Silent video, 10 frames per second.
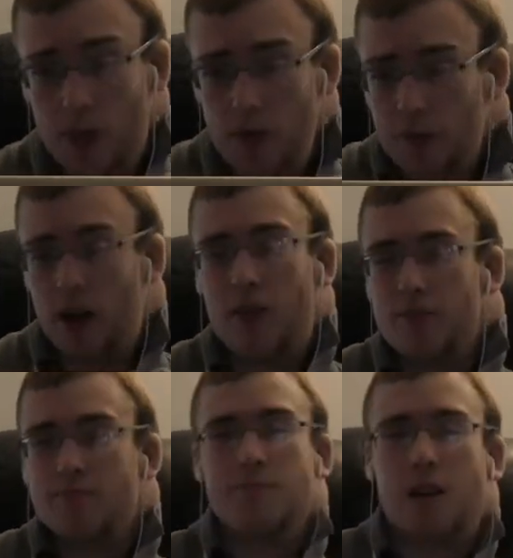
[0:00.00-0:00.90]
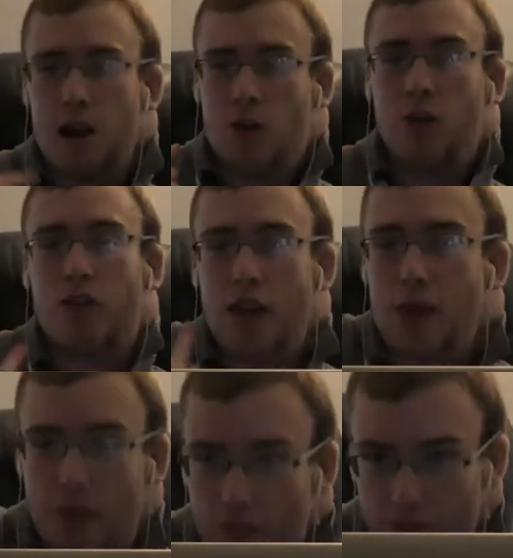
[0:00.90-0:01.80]
without Chris
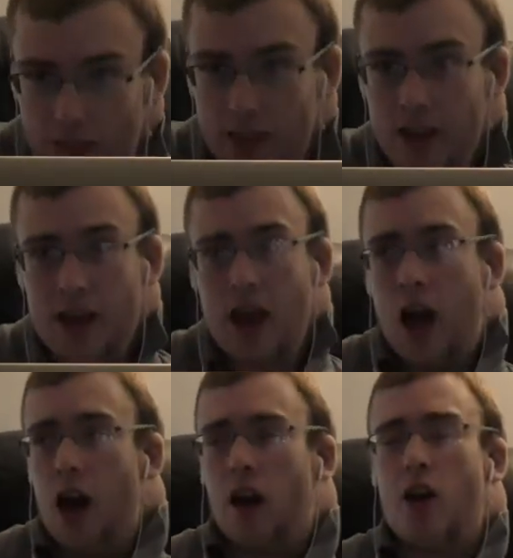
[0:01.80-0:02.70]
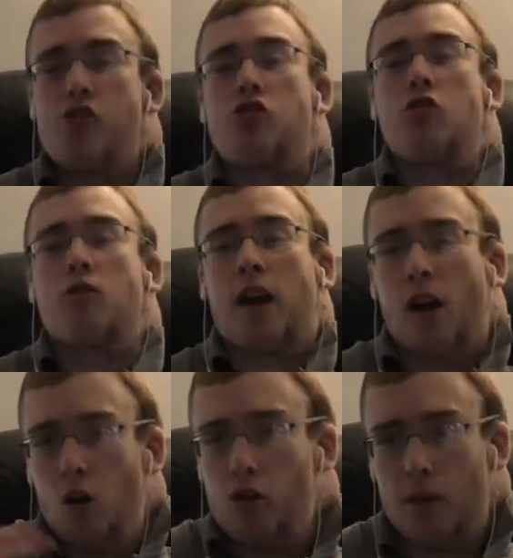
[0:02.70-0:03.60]
Evans, unless you
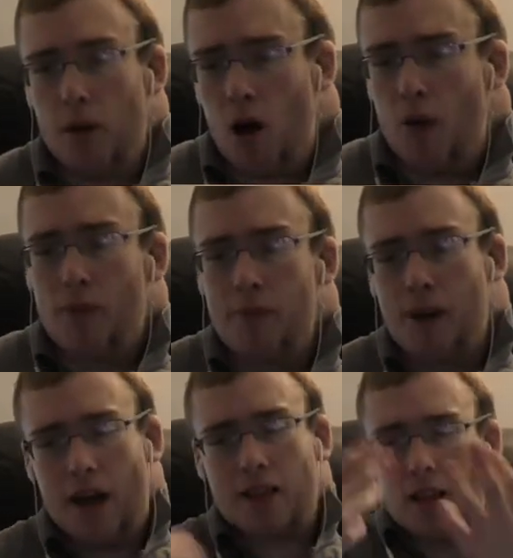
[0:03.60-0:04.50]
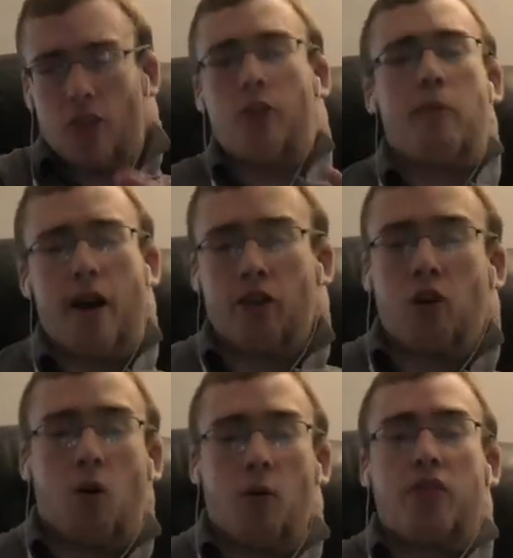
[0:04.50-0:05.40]
killed them off and passed on the
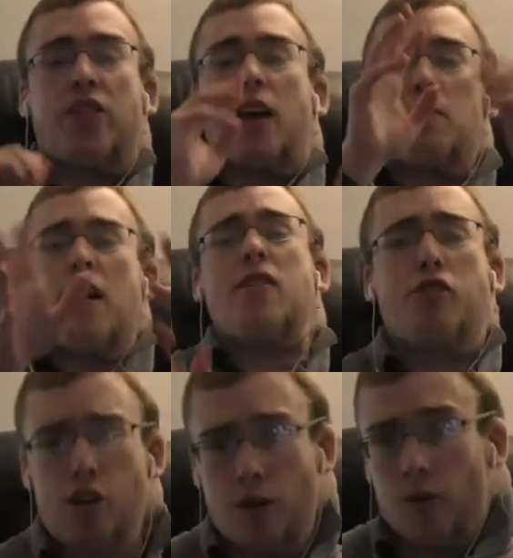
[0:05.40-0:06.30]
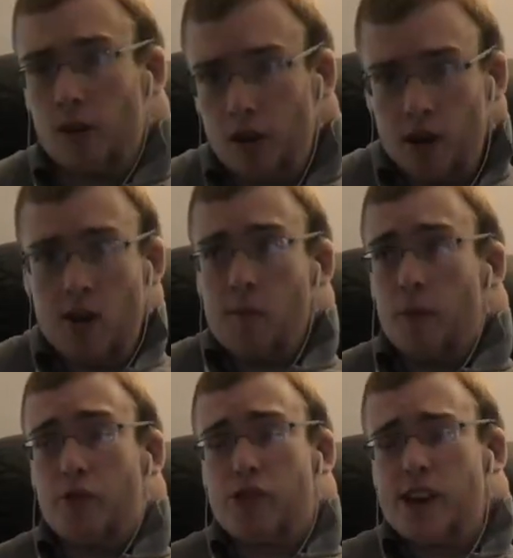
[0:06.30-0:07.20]
mantle, which they may do.
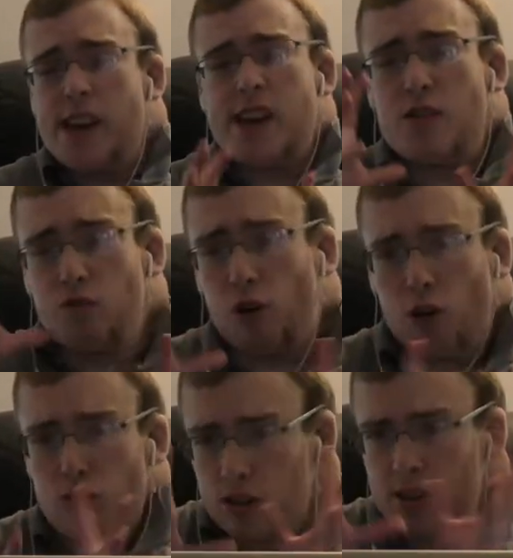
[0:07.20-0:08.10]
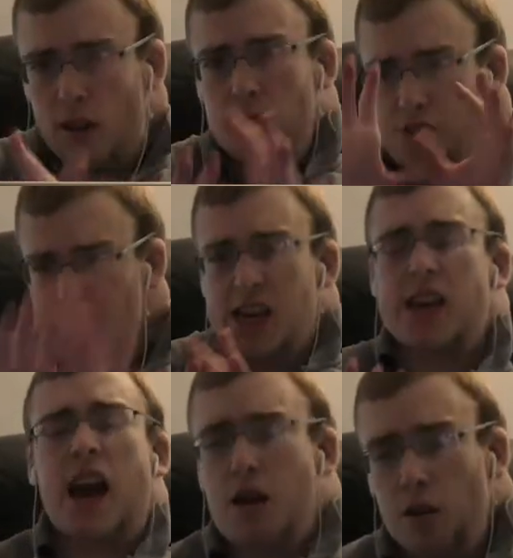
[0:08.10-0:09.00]
But these versions of these
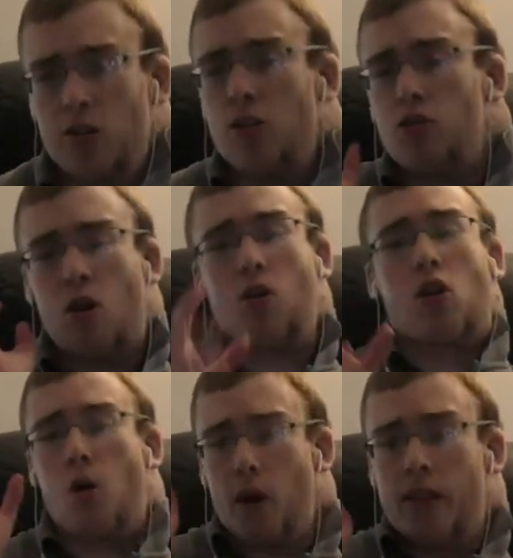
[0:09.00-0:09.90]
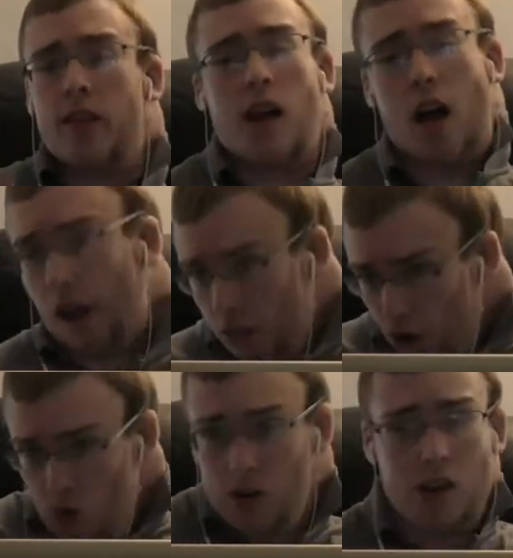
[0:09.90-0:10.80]
characters are going to die.
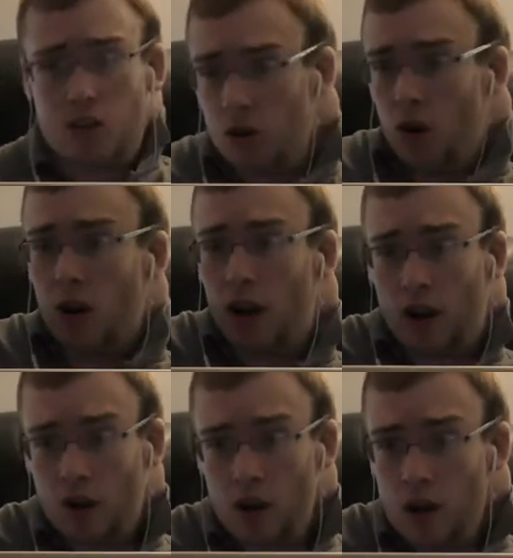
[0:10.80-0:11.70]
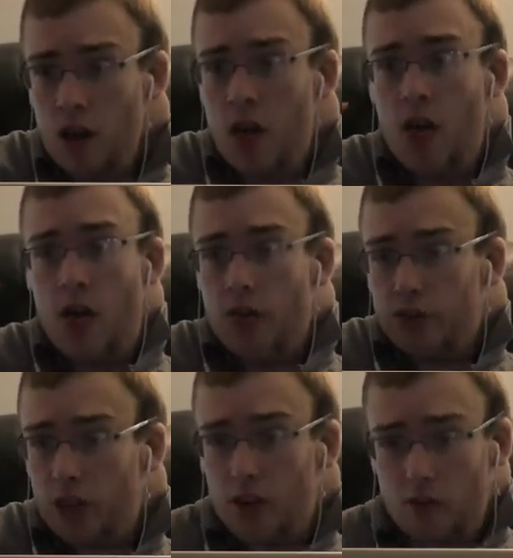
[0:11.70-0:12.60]
Tony Stark and
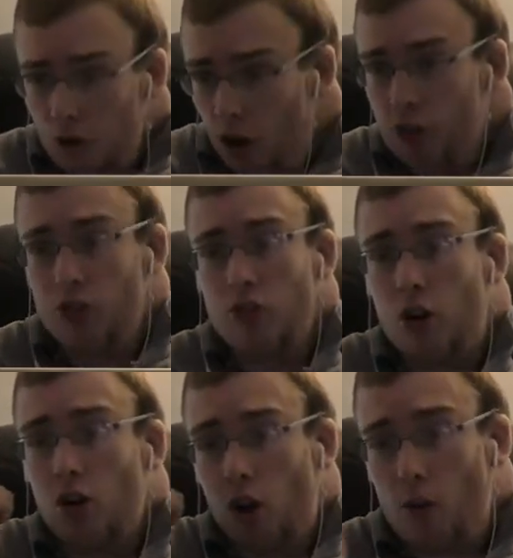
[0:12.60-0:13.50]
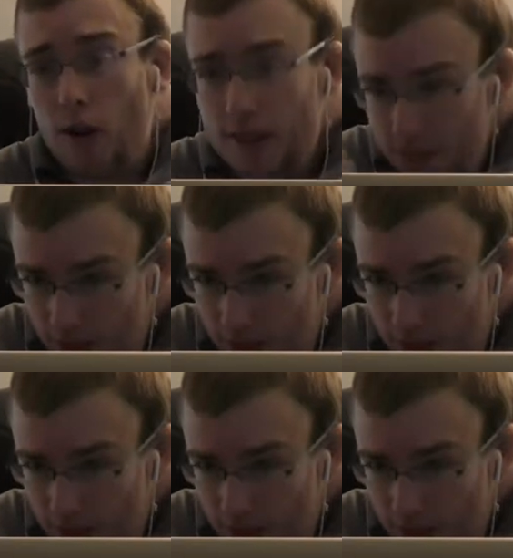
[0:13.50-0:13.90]
Steve Rogers are going to